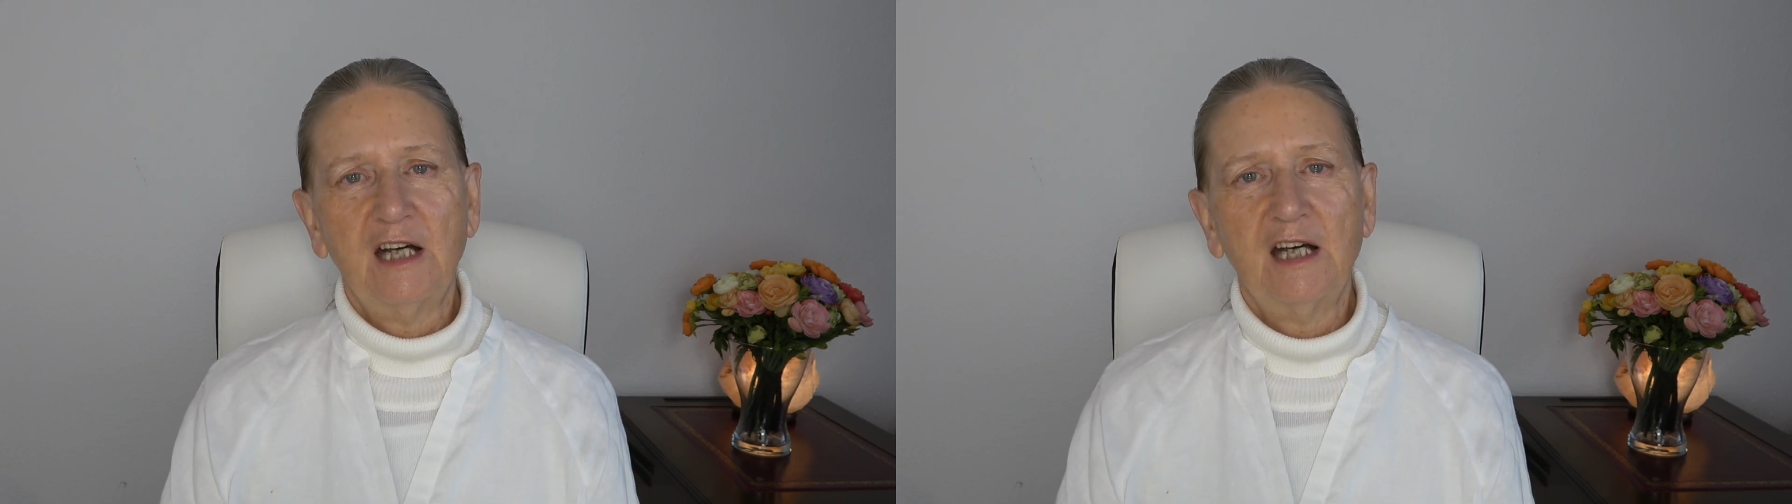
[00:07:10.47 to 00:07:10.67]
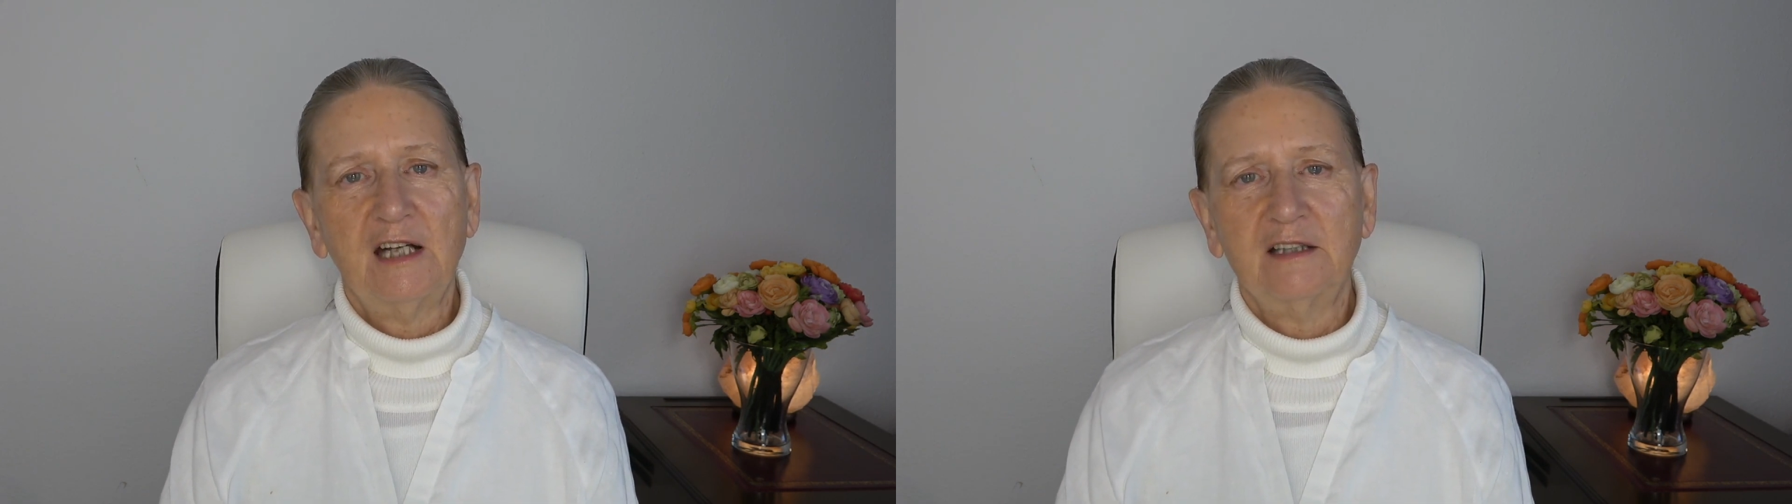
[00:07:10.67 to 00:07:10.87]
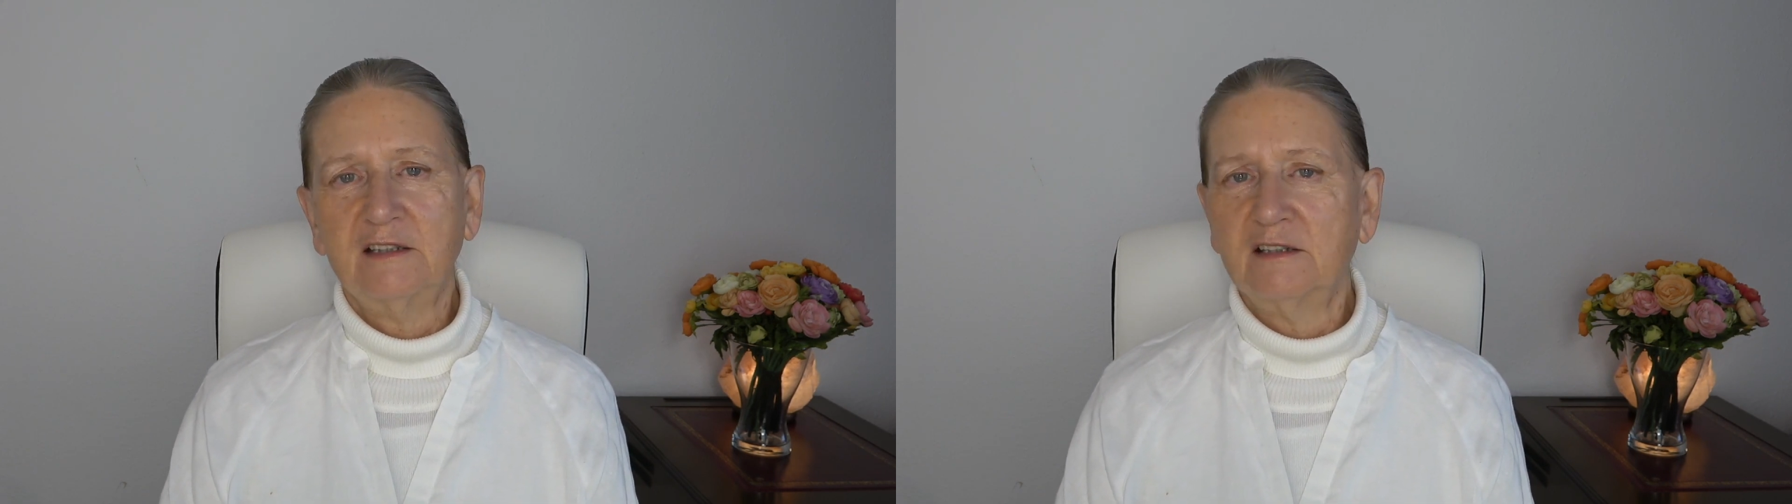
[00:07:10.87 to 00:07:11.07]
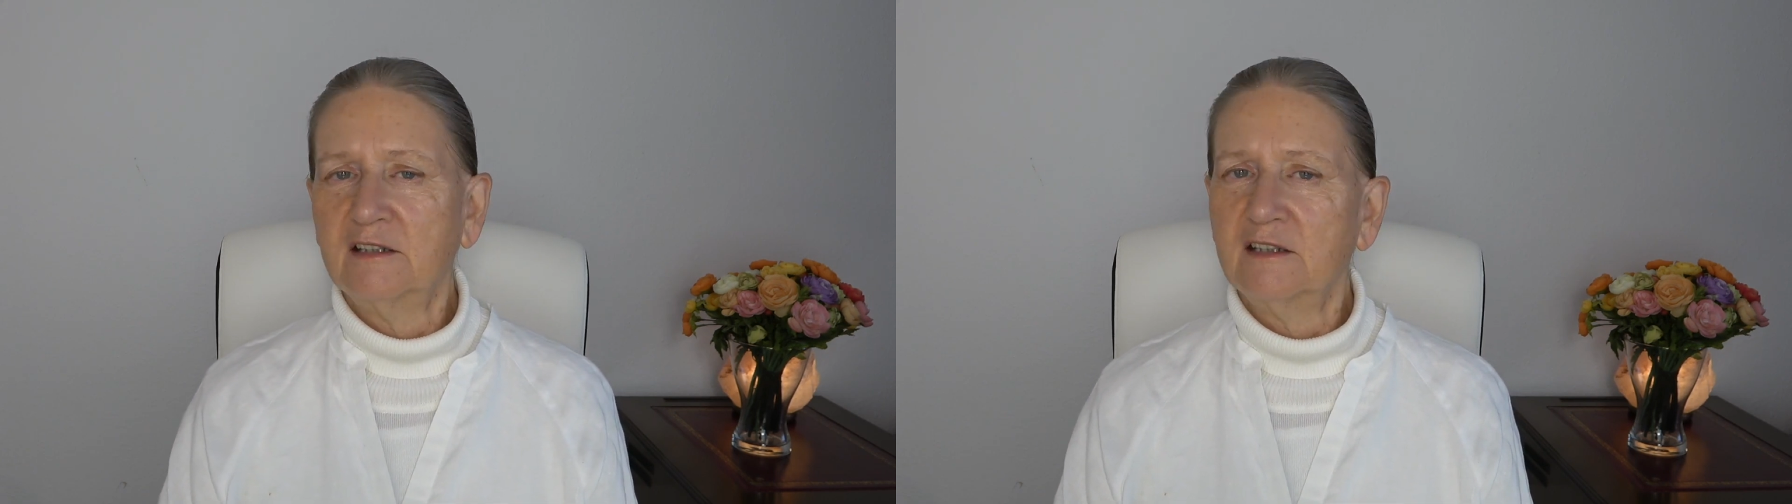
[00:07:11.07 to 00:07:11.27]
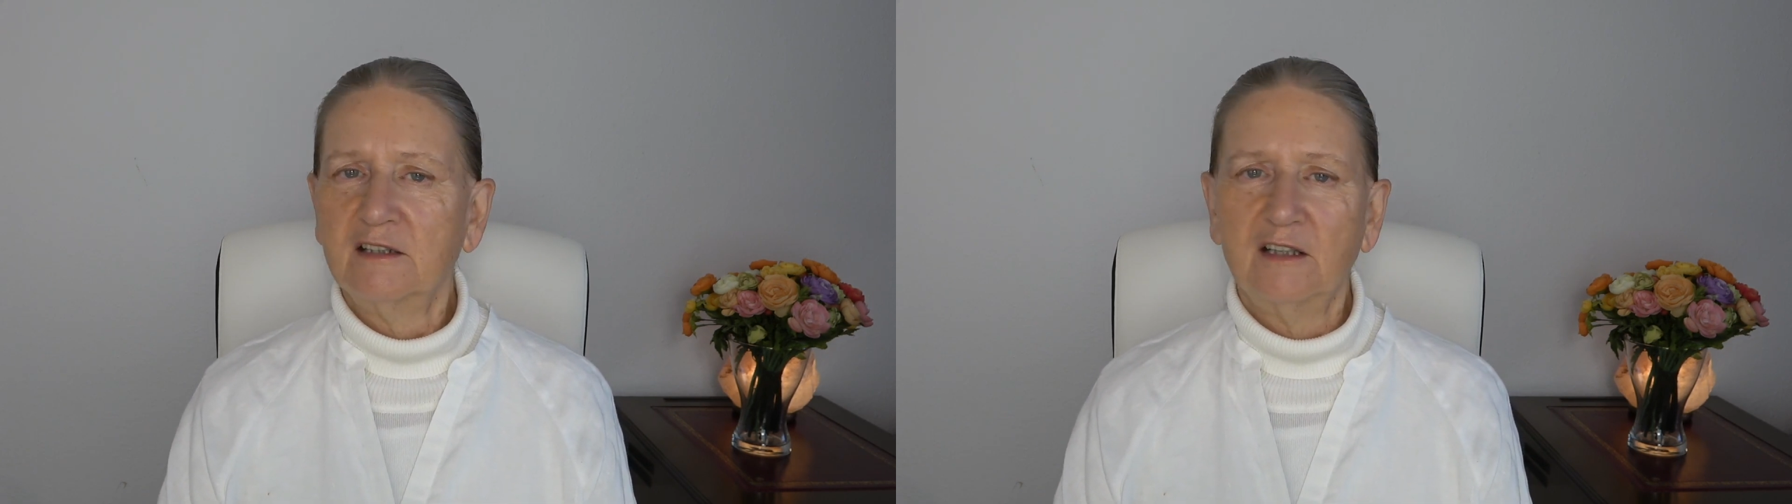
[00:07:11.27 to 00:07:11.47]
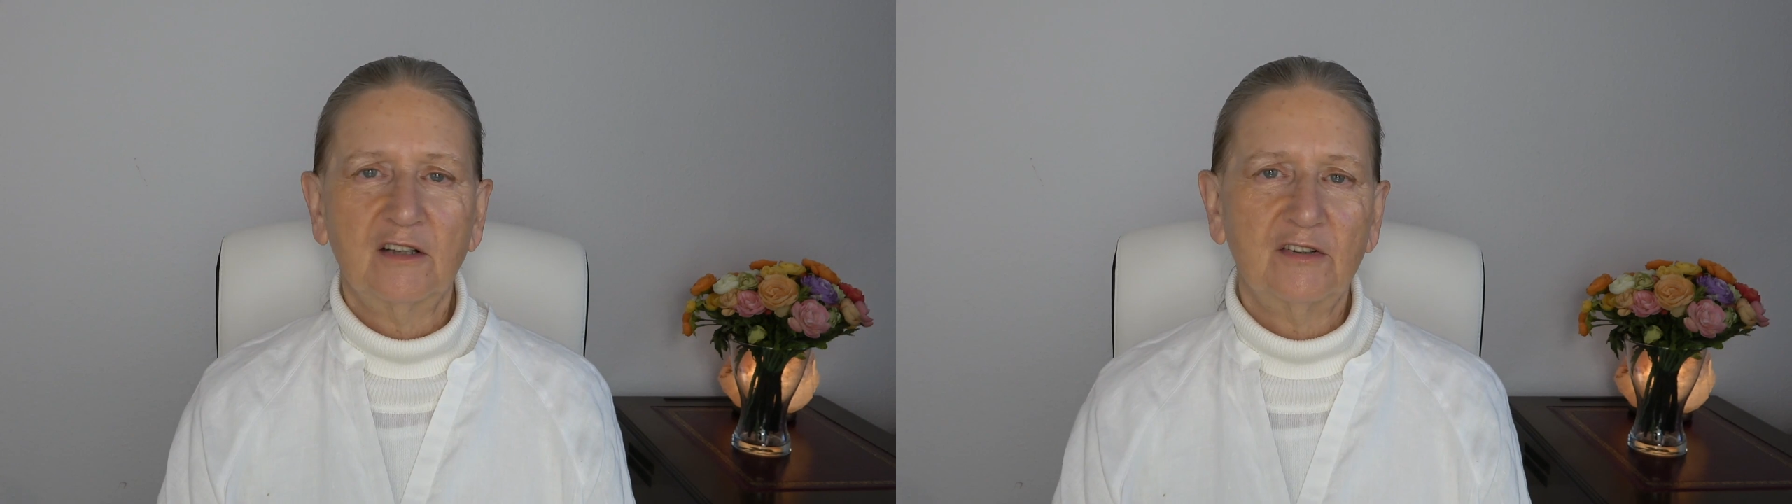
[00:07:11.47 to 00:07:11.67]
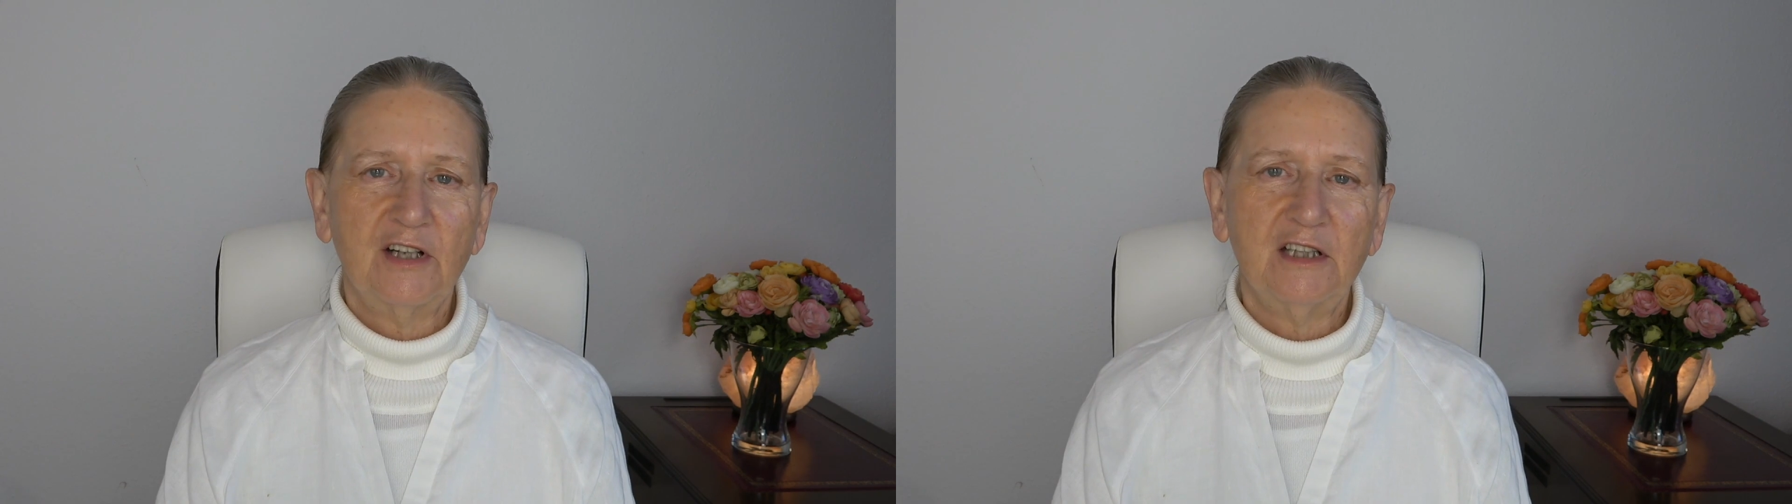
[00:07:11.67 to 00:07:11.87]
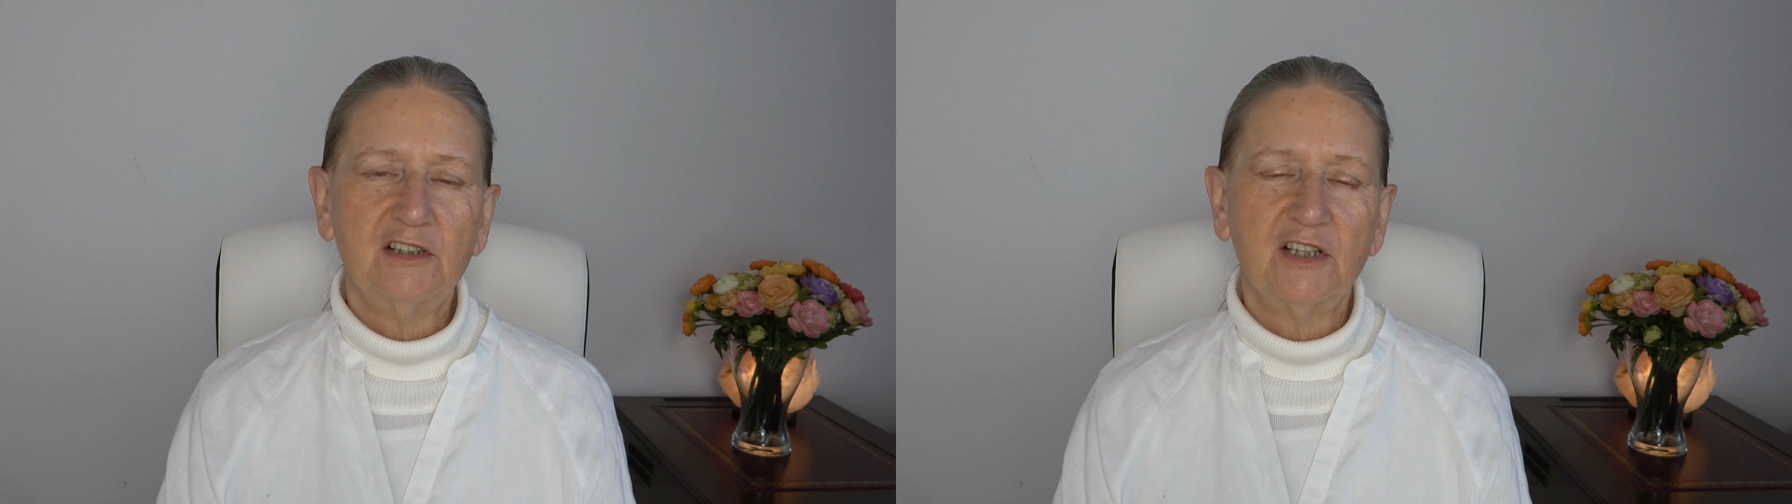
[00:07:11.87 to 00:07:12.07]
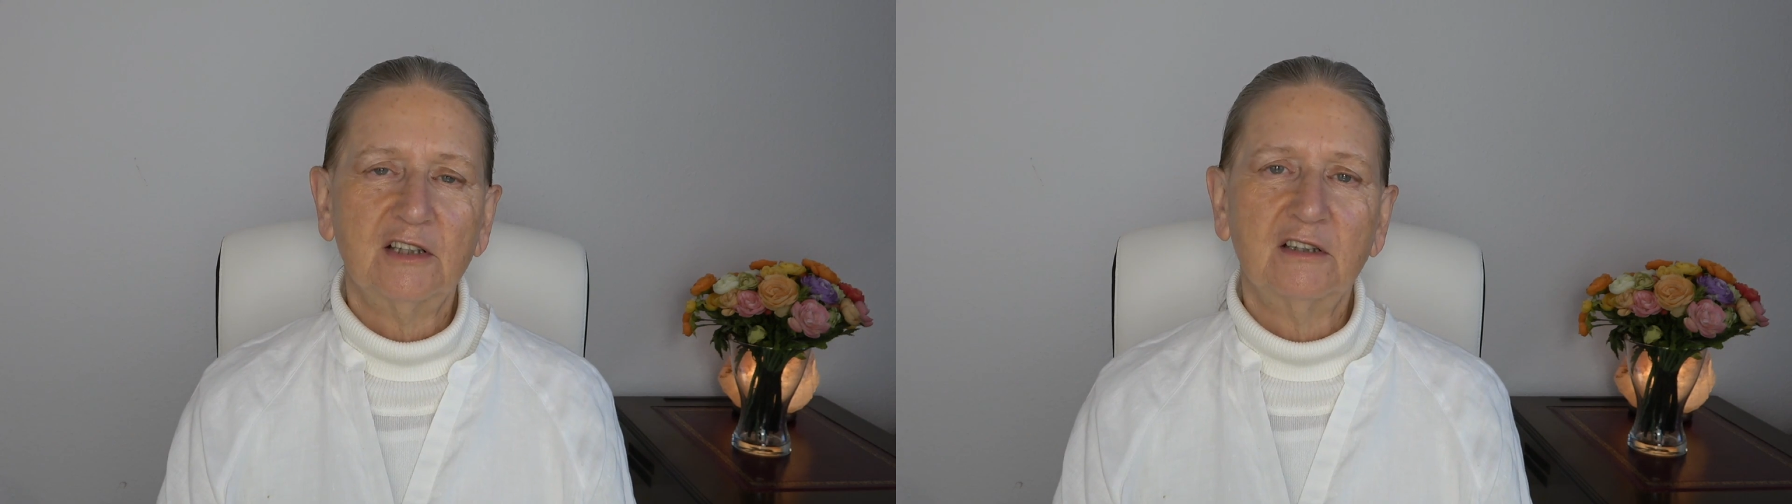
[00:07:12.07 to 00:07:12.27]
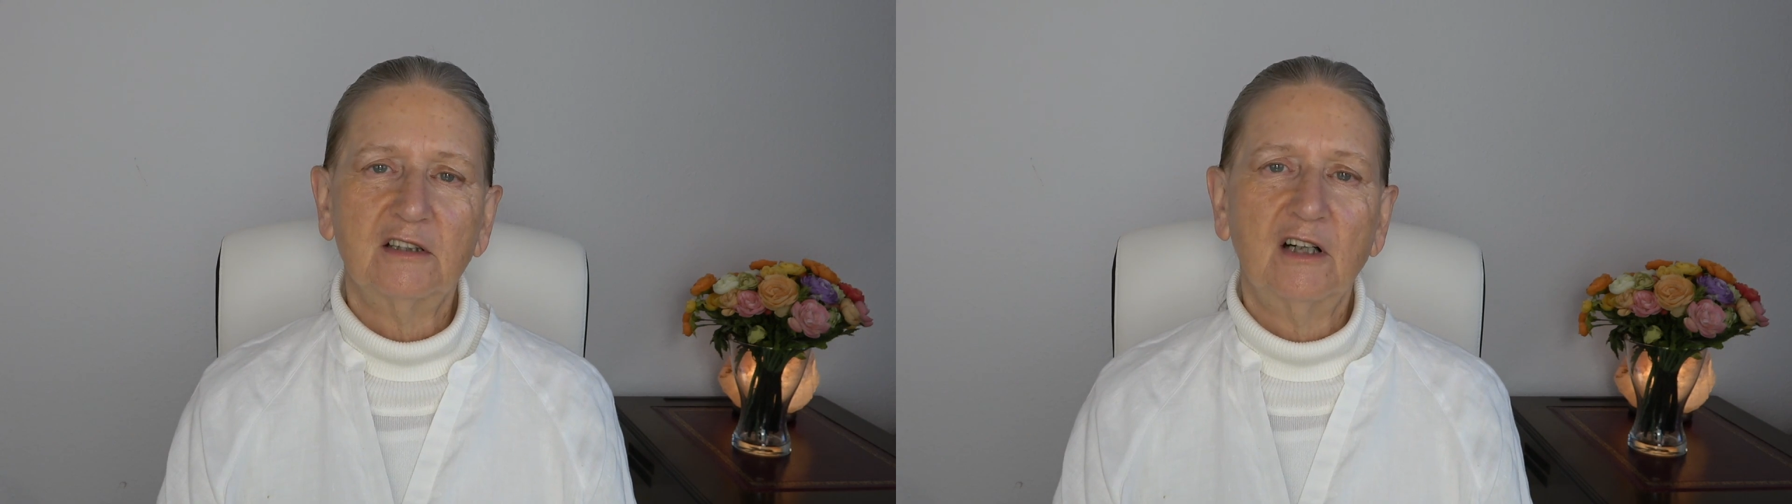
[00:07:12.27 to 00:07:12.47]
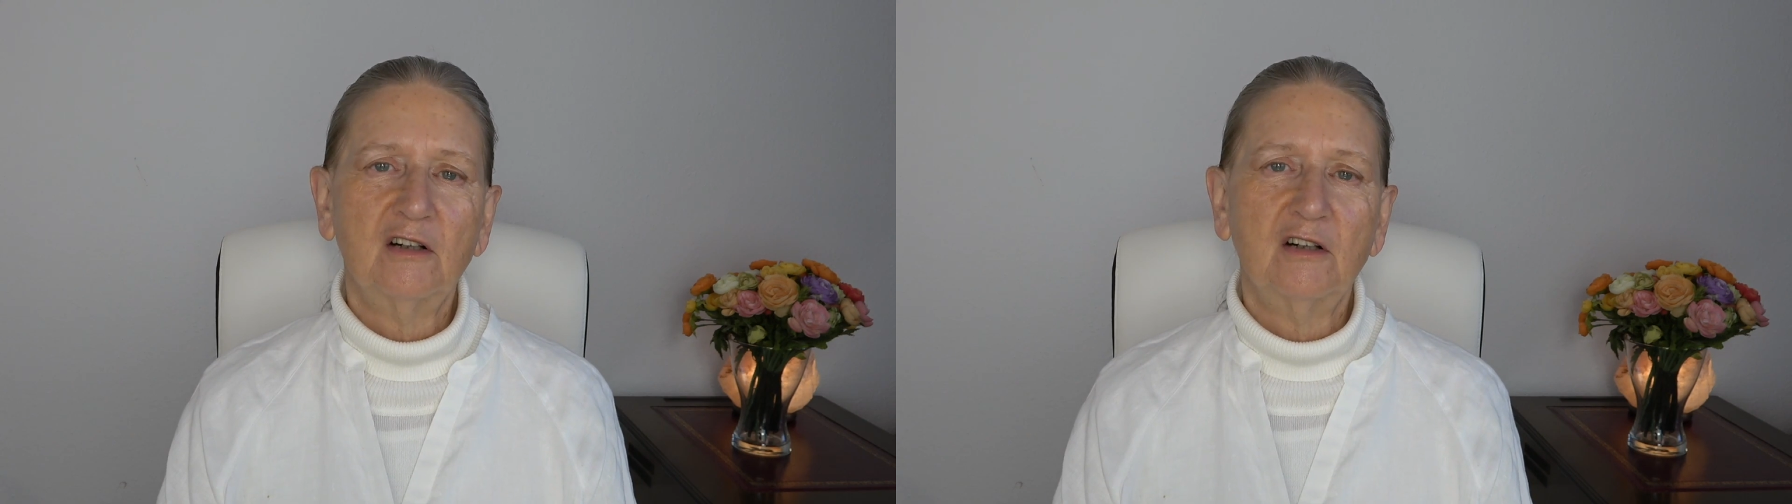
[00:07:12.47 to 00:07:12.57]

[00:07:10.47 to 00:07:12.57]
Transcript: and a great deal